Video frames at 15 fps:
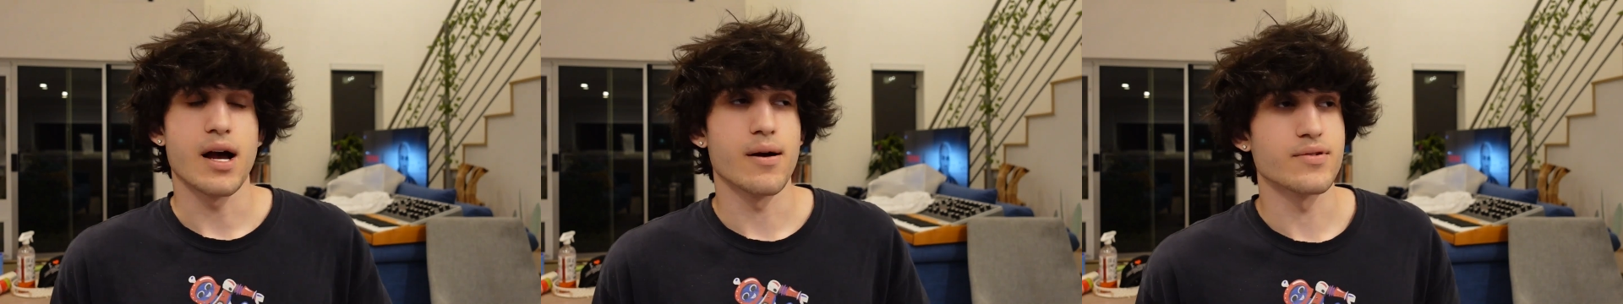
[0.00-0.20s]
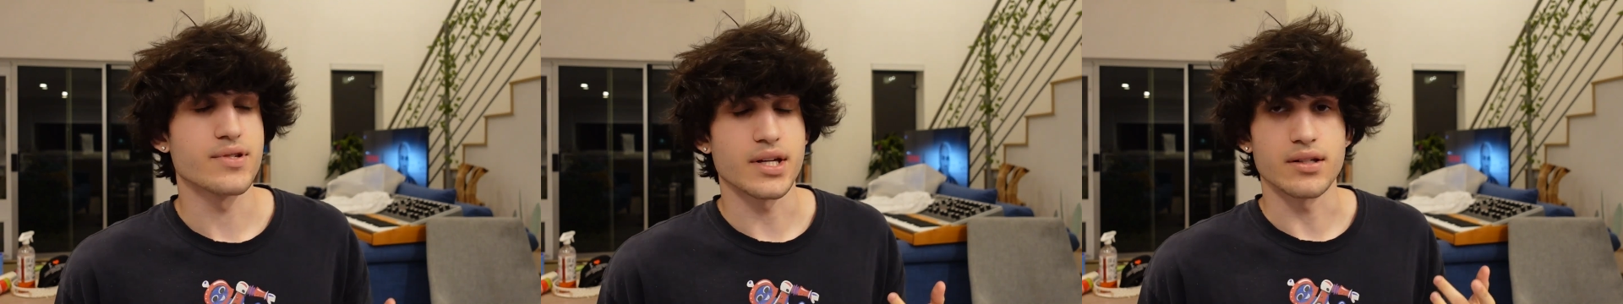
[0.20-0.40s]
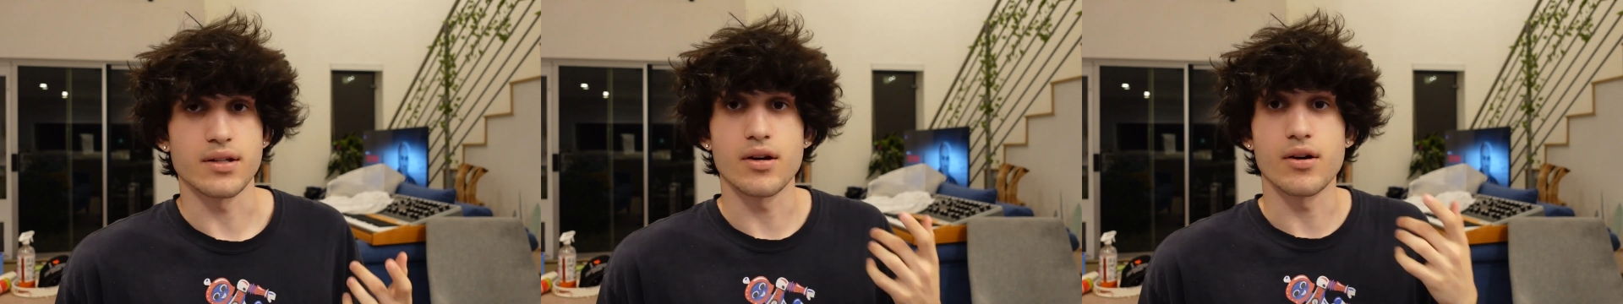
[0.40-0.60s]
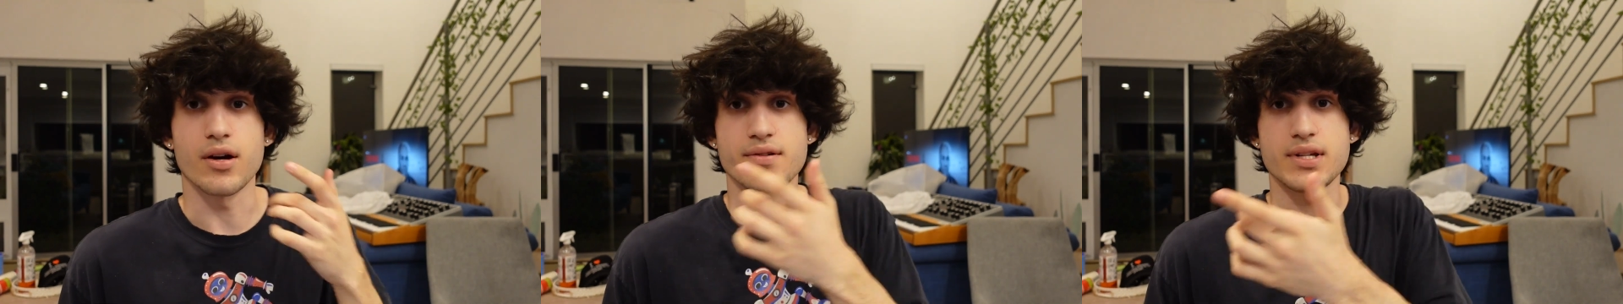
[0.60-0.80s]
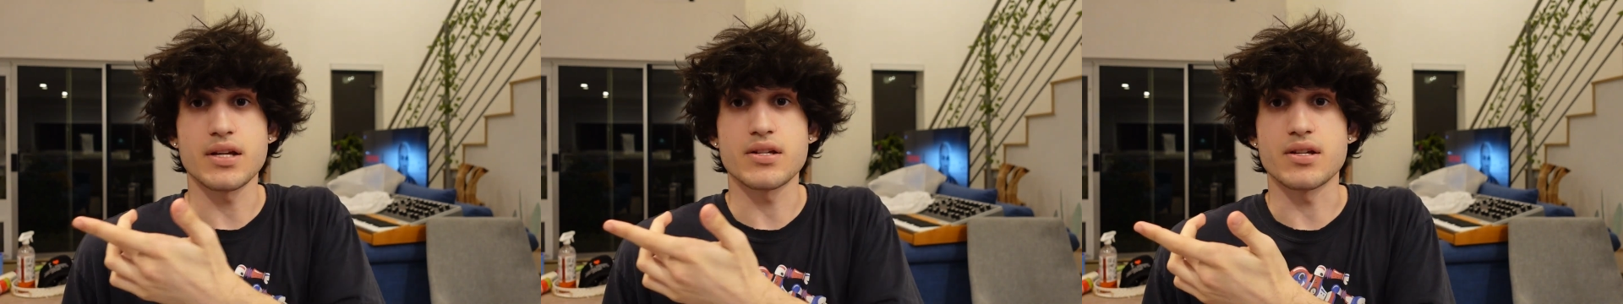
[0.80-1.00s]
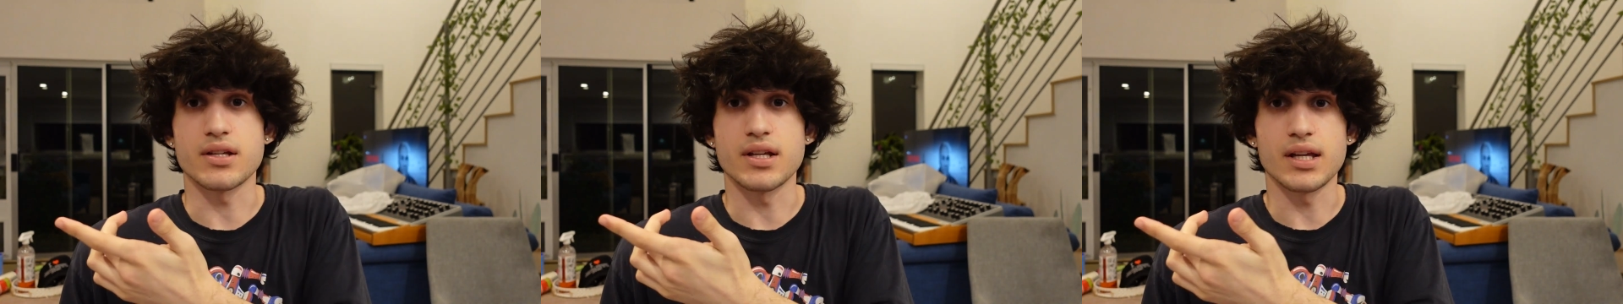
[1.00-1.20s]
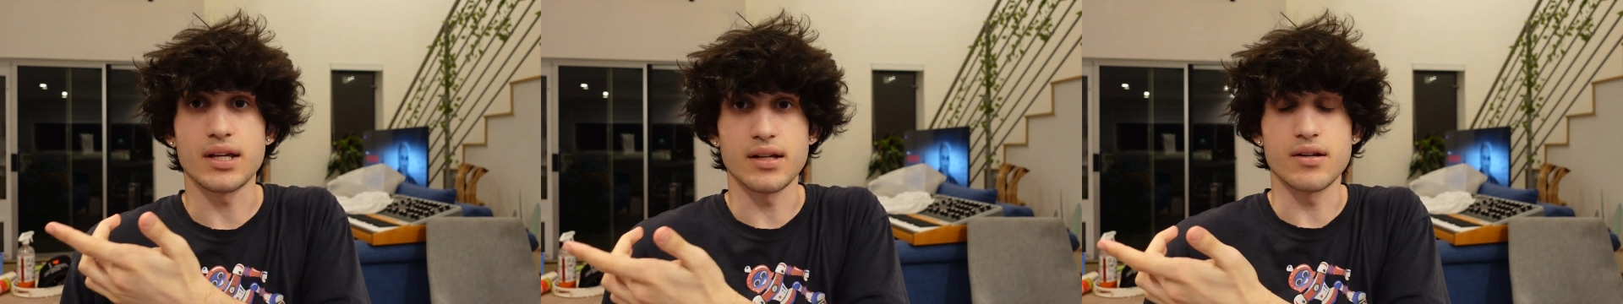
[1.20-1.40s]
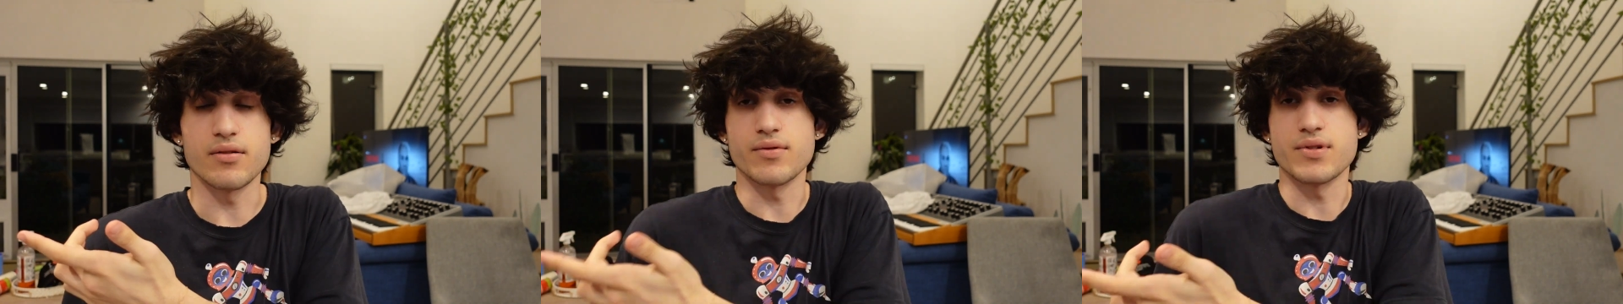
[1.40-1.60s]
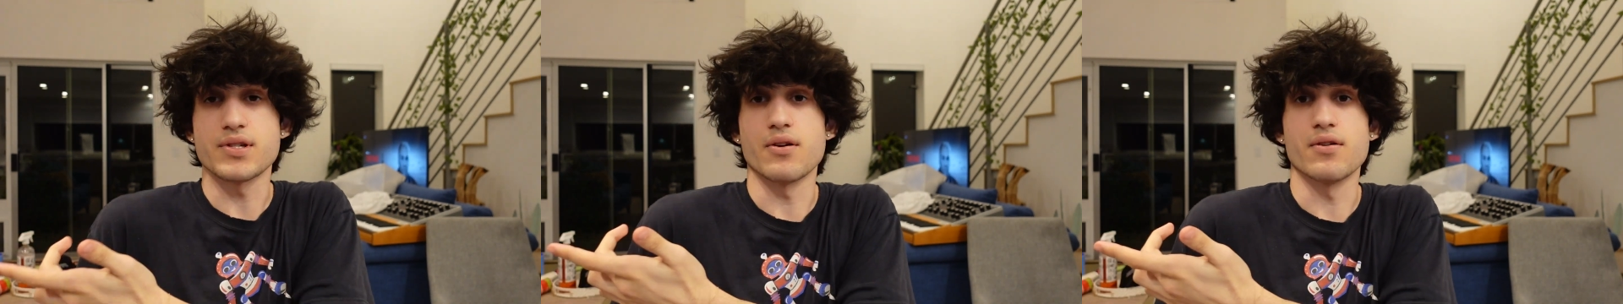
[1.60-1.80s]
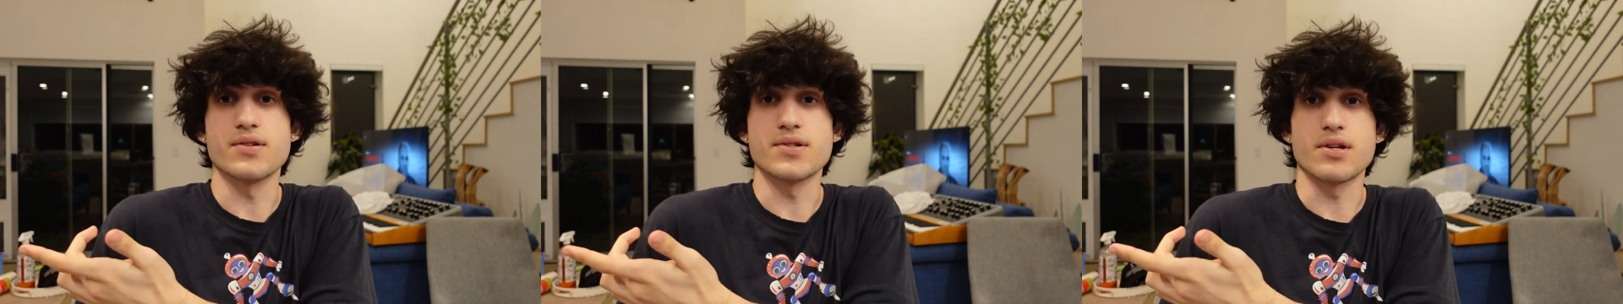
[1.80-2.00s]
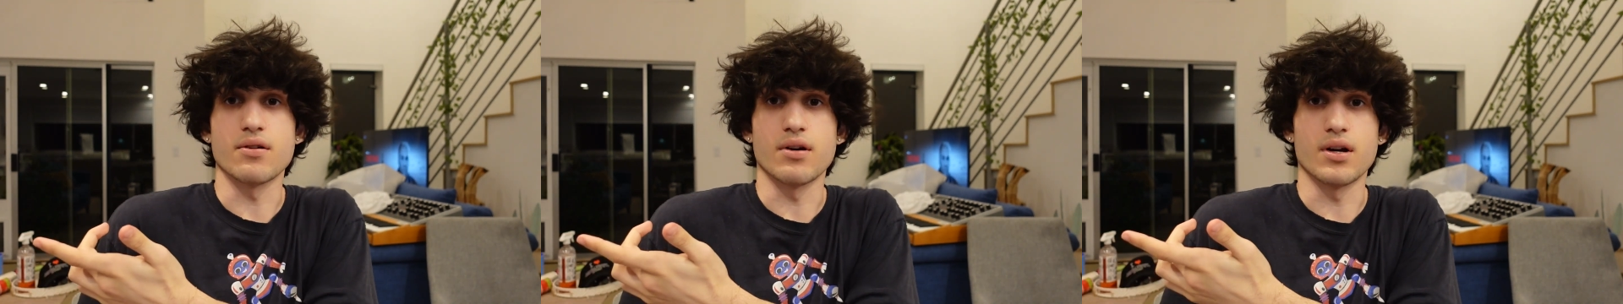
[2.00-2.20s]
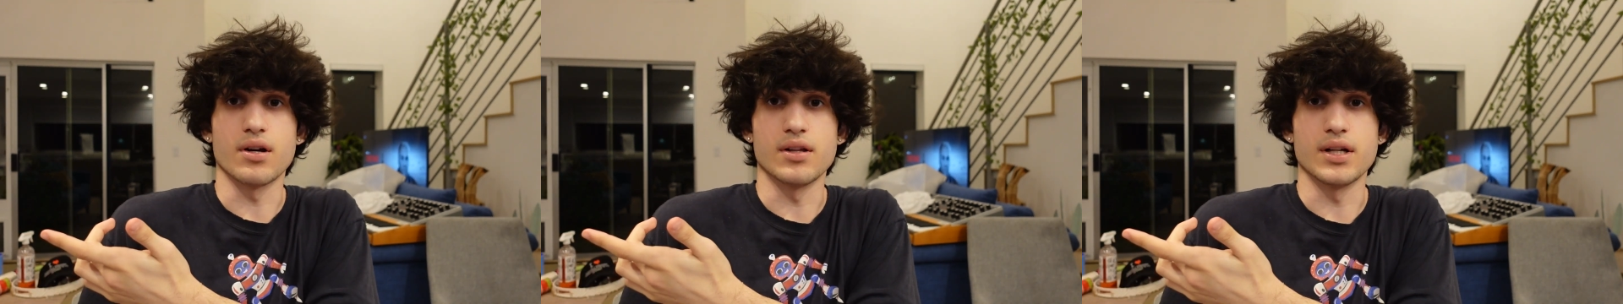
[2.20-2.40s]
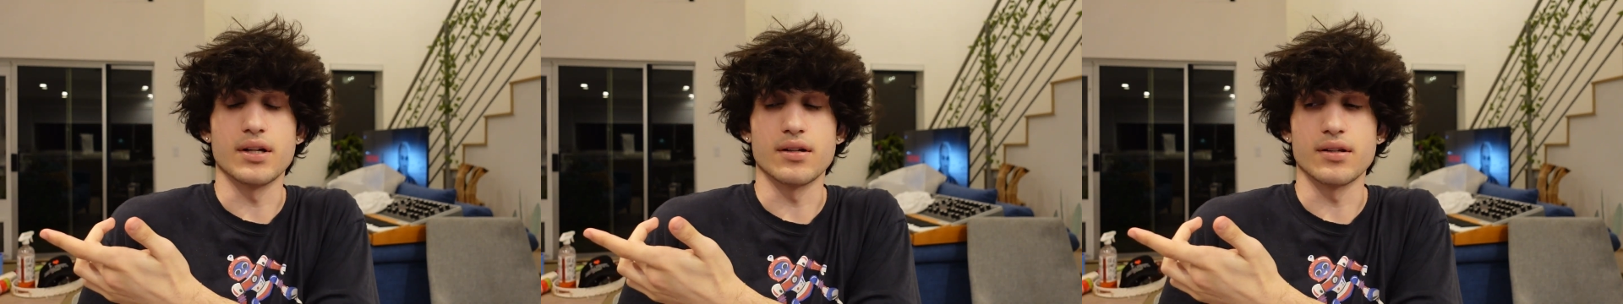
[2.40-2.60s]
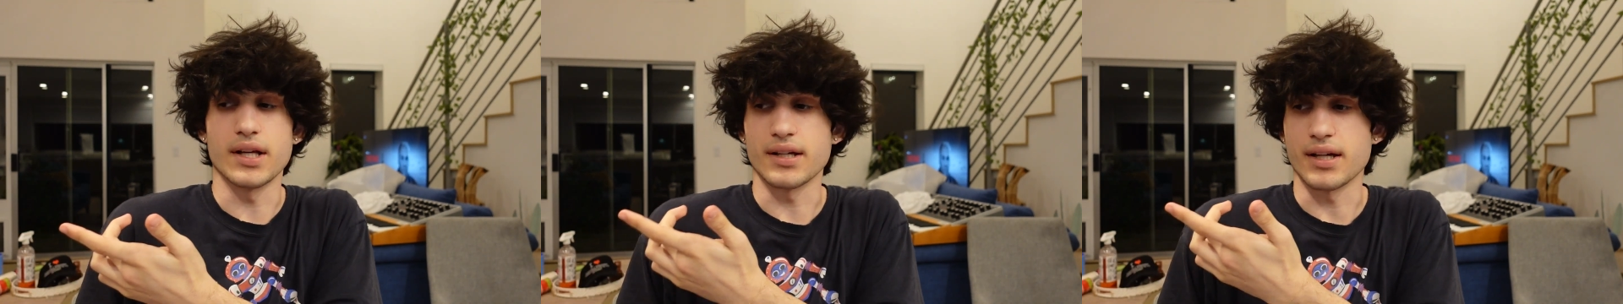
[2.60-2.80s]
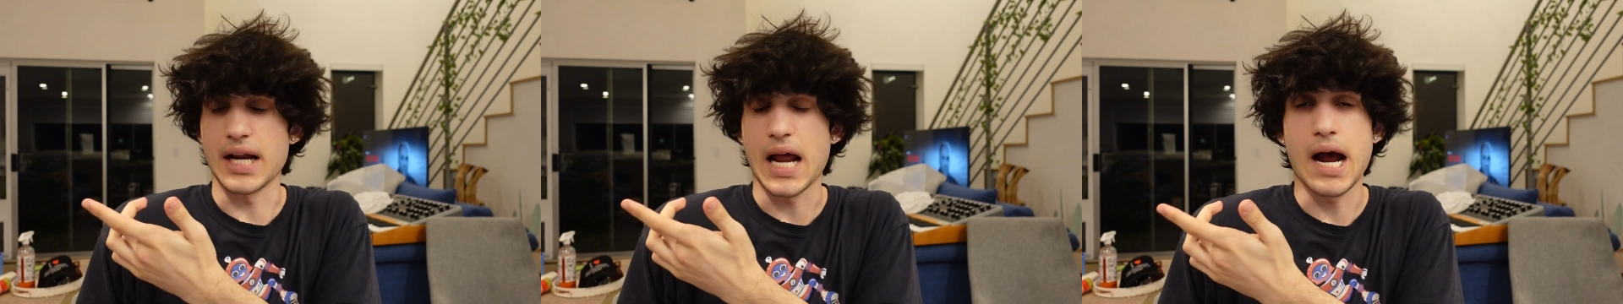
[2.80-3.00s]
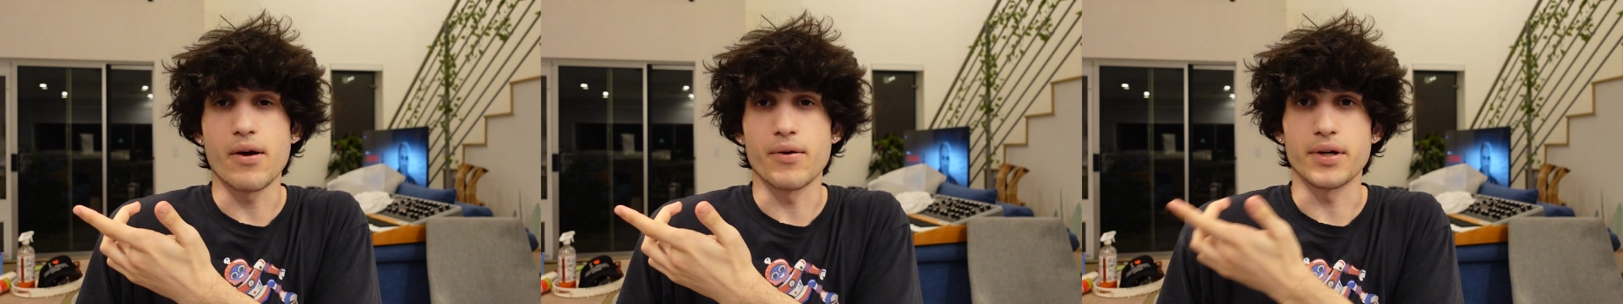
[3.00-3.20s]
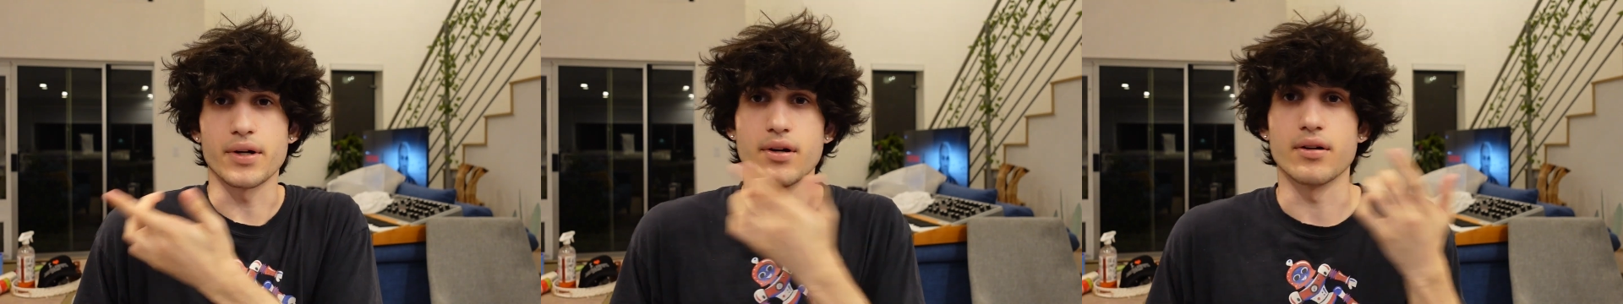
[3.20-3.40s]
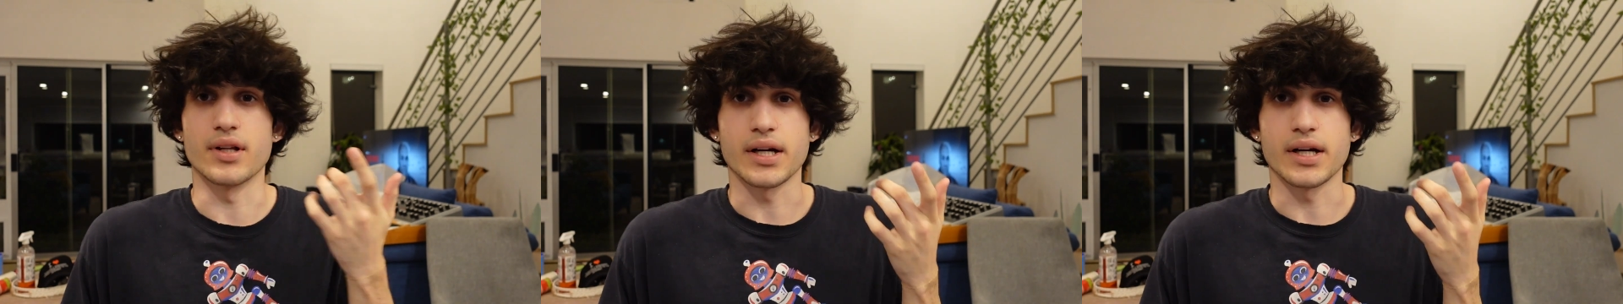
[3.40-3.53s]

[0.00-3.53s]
I was like, yo, I was actually kicking it with so-and-so earlier, like an hour ago.